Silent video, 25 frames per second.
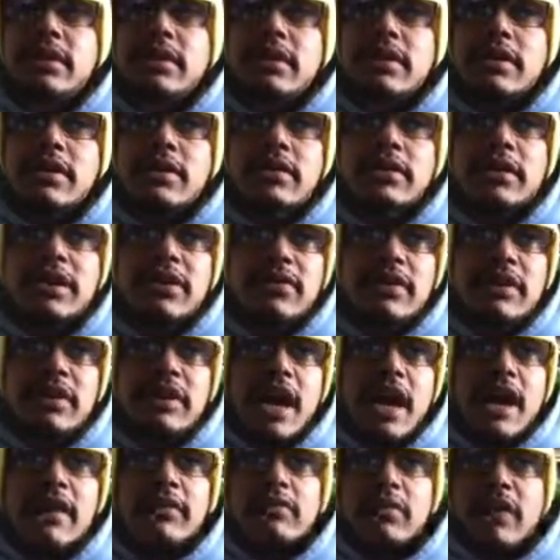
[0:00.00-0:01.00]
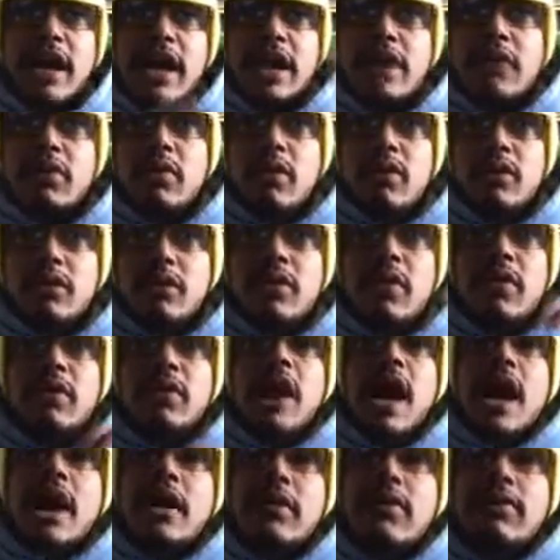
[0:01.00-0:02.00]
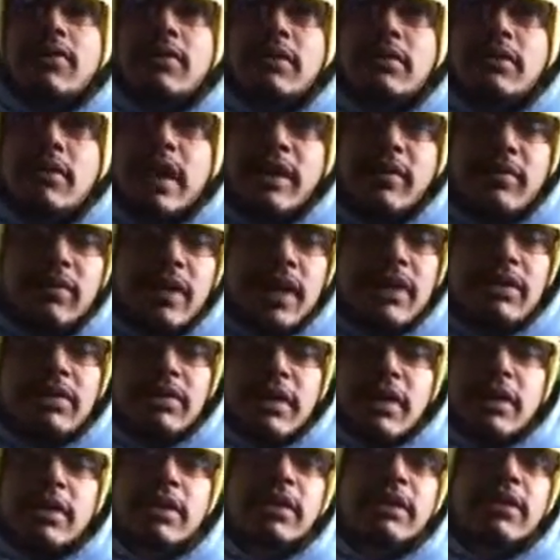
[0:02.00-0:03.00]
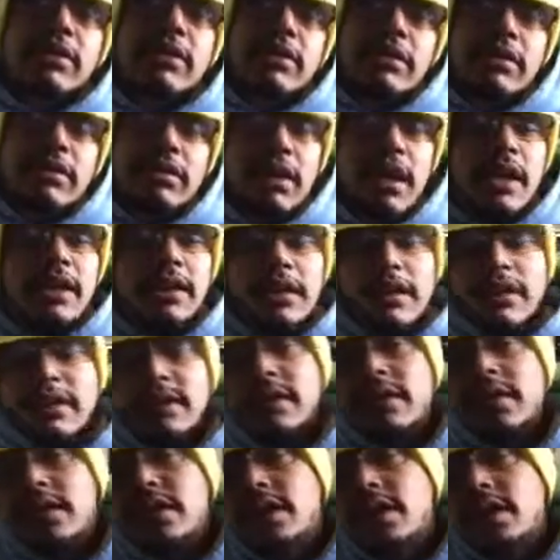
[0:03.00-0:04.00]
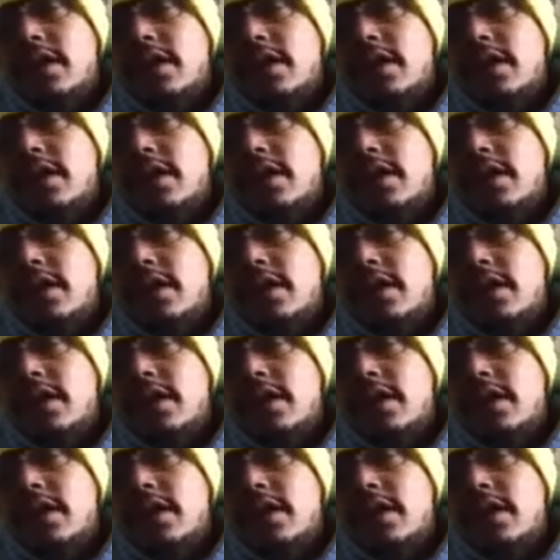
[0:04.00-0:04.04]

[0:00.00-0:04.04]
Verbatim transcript: You know, even times when I quote unquote got over, right, when I was younger, you know, a lot younger.